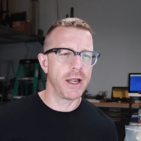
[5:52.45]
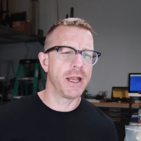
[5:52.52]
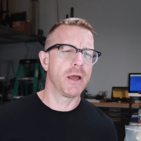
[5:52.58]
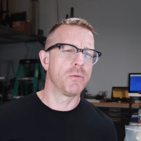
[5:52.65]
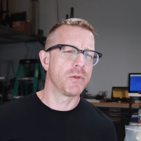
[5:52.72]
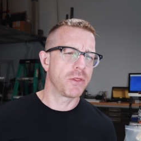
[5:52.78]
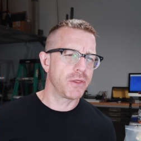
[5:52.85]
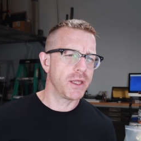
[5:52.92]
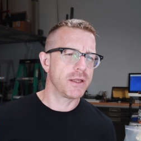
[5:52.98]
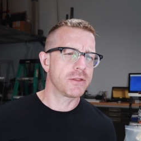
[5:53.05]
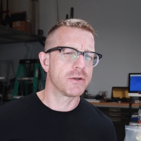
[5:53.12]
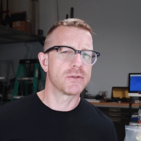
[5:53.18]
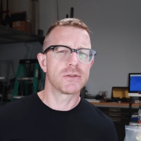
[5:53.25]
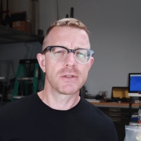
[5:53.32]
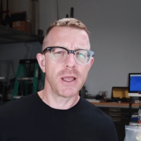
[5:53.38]
and I would think
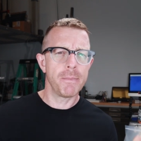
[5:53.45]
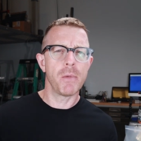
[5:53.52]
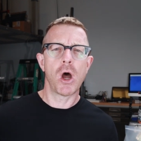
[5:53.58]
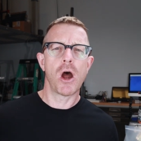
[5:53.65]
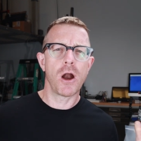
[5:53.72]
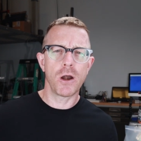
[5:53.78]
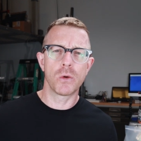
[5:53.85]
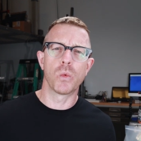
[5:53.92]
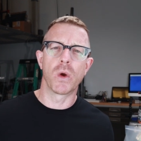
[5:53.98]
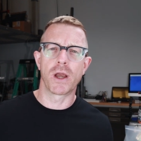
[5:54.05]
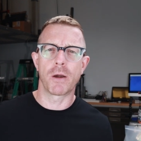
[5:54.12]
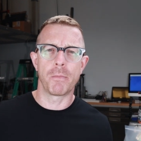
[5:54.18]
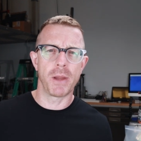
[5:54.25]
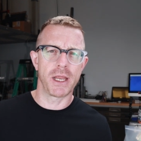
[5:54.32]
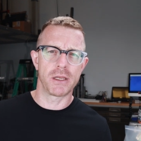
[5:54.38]
there's some
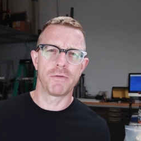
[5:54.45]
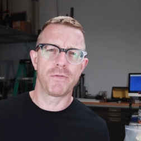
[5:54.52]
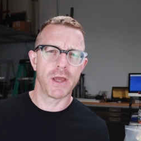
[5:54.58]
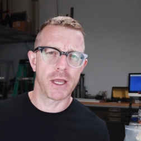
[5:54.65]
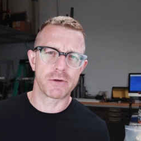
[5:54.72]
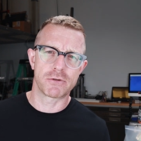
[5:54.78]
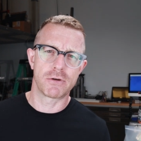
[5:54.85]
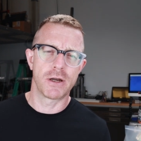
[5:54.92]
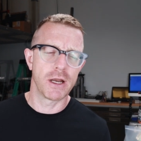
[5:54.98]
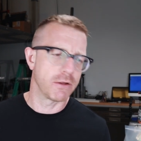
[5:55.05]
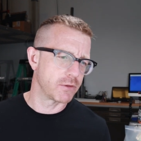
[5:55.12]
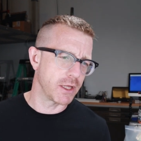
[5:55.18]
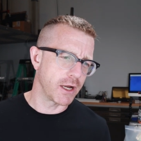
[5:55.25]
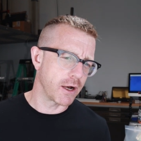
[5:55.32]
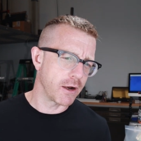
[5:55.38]
hardware manufacturer
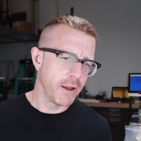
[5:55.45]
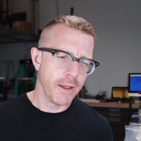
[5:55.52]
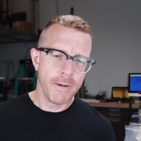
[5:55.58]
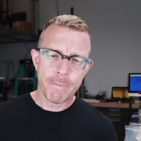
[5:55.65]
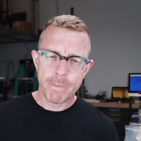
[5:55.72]
out there,